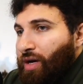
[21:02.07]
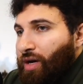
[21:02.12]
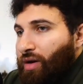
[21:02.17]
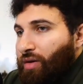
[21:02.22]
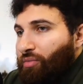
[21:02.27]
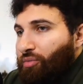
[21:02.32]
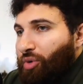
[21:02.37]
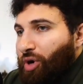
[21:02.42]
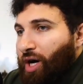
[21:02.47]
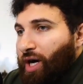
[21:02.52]

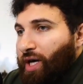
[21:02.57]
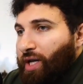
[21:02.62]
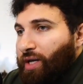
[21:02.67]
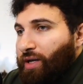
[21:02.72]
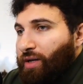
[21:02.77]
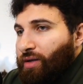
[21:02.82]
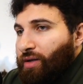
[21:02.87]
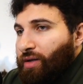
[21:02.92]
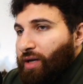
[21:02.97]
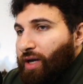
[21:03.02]
But
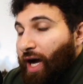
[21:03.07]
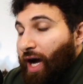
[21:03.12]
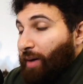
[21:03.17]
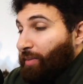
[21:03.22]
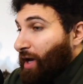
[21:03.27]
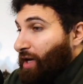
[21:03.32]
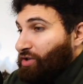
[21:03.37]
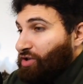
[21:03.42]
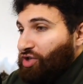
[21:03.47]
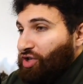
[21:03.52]
I'm
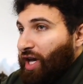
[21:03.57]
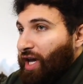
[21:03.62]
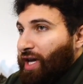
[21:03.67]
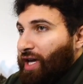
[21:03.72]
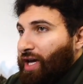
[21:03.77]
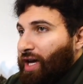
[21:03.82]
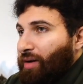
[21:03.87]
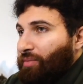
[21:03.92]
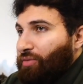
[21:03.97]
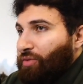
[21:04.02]
not
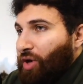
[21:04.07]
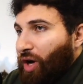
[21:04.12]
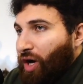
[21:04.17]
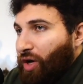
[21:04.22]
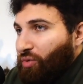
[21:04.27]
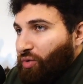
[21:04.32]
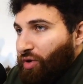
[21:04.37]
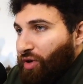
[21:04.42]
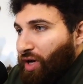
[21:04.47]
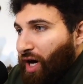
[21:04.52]
saying I'm
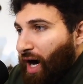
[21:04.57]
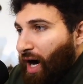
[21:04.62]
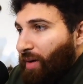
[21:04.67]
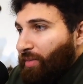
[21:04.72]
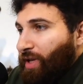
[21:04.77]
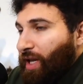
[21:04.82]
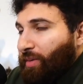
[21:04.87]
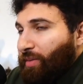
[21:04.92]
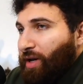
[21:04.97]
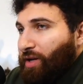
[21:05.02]
done with
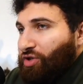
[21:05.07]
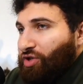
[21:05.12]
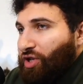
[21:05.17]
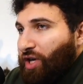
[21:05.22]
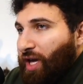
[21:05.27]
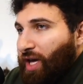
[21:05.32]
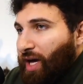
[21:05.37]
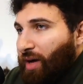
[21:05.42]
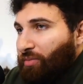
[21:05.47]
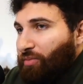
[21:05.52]
comedy. I'm not
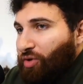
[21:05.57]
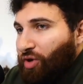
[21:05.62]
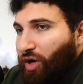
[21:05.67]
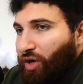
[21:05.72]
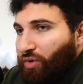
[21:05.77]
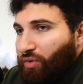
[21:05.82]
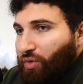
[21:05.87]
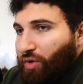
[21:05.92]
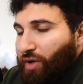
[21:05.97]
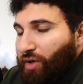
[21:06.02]
saying I'm
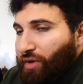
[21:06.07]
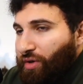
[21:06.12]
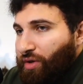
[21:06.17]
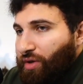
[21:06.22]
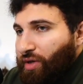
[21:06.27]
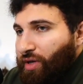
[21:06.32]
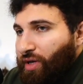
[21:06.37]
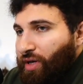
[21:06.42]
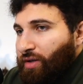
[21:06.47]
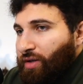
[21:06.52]
done with
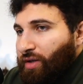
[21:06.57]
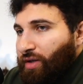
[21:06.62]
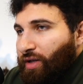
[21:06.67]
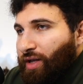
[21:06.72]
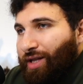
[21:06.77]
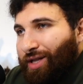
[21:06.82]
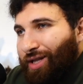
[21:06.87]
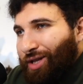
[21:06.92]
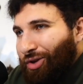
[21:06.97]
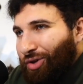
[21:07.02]

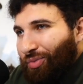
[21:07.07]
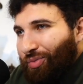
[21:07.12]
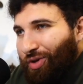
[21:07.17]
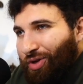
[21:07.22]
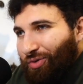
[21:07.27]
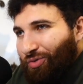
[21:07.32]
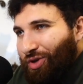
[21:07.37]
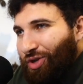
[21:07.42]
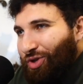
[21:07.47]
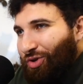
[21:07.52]
a little
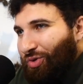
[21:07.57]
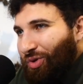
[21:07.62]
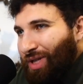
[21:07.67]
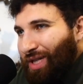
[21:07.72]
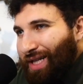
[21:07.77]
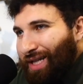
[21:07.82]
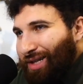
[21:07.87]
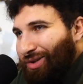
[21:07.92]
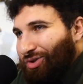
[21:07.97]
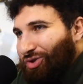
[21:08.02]
bit. We do a
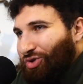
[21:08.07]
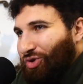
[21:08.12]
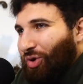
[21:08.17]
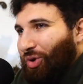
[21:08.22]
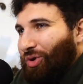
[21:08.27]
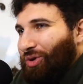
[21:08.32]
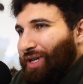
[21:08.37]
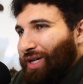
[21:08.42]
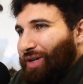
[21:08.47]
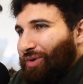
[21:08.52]
little
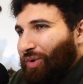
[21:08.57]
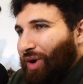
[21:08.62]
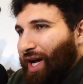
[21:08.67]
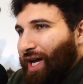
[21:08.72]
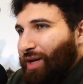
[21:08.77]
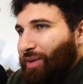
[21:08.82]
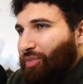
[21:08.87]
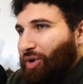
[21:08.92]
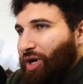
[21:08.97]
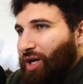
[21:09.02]
trolling,
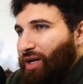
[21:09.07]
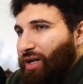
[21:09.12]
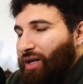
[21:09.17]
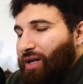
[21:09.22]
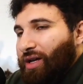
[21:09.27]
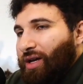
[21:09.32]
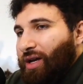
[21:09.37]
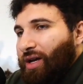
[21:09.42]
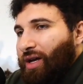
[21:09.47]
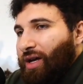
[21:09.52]
right? But
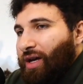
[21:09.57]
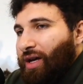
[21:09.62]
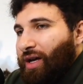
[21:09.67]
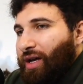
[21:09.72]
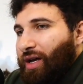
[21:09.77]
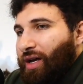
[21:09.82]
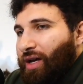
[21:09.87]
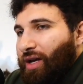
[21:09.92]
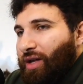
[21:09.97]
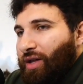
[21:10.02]

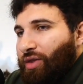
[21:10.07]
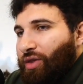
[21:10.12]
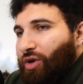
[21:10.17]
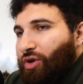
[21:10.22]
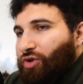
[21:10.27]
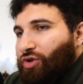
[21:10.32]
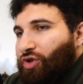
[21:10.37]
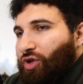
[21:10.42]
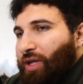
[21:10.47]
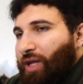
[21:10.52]

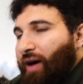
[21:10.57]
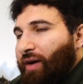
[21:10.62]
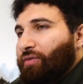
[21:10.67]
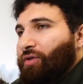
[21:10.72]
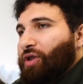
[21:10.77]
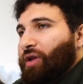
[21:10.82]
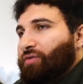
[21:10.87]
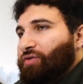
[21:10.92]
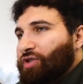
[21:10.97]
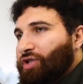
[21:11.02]
there's a
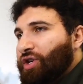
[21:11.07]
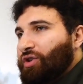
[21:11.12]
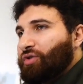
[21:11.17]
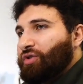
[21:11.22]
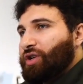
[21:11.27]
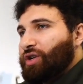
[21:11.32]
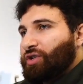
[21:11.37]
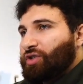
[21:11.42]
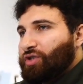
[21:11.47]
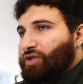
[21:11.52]
level of
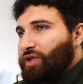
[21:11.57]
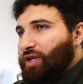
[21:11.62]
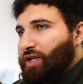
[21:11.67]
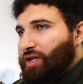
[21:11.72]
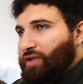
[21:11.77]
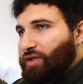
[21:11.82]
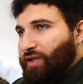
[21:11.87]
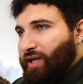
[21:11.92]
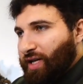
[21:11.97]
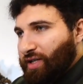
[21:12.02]

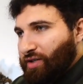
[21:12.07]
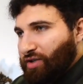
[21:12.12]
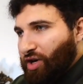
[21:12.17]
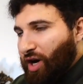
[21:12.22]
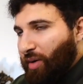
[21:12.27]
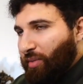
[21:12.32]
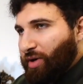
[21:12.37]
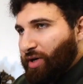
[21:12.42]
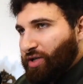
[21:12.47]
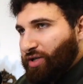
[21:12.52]
seriousness that's
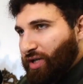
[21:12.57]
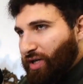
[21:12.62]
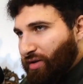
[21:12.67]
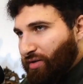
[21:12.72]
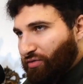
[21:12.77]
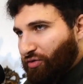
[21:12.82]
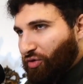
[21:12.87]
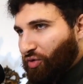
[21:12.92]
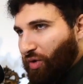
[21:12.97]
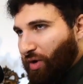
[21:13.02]
coming to
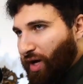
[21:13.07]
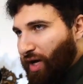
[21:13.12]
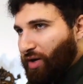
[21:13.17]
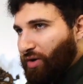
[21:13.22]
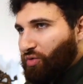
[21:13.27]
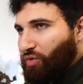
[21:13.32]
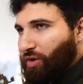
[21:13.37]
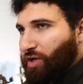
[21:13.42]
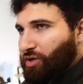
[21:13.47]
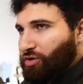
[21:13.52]
infrared,
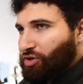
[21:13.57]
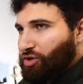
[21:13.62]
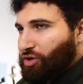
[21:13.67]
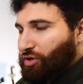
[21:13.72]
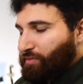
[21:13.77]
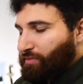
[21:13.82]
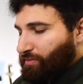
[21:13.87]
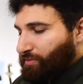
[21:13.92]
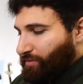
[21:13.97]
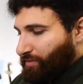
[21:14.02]

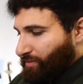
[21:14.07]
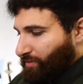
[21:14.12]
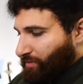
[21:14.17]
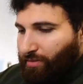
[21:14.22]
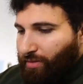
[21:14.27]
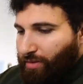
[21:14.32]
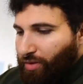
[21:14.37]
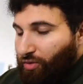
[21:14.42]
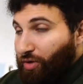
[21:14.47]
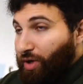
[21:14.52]
which
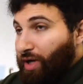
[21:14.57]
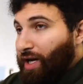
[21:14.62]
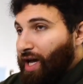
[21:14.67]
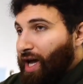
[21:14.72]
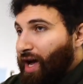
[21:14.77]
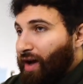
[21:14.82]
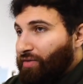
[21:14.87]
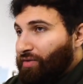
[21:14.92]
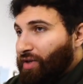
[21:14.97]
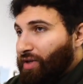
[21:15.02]
we're going to
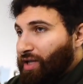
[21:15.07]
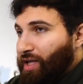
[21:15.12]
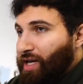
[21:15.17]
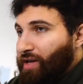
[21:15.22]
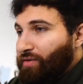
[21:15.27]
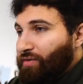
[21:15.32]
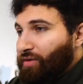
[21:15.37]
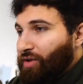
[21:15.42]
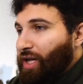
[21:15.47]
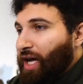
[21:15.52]
have to
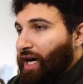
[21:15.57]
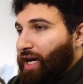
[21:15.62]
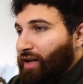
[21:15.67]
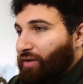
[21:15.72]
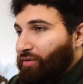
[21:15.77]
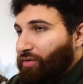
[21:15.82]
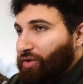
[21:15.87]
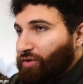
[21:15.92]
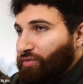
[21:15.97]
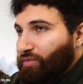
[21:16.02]
leave a lot
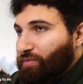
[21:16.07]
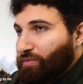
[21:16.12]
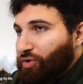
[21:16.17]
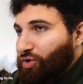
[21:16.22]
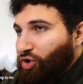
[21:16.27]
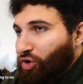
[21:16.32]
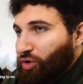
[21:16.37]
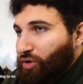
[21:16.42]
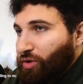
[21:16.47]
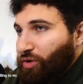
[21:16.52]
of the
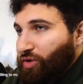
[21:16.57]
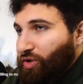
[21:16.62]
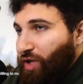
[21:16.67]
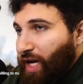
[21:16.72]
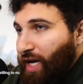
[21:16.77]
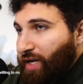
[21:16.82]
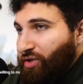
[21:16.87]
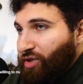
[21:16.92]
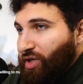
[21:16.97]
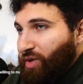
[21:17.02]
shirtless
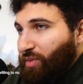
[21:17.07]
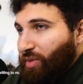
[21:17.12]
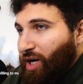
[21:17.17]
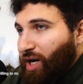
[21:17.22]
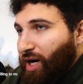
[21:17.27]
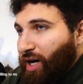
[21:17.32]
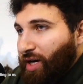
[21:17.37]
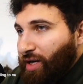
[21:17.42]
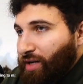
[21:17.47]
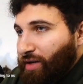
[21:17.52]
dancing
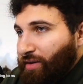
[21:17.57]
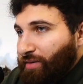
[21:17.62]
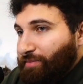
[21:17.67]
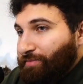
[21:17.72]
behind,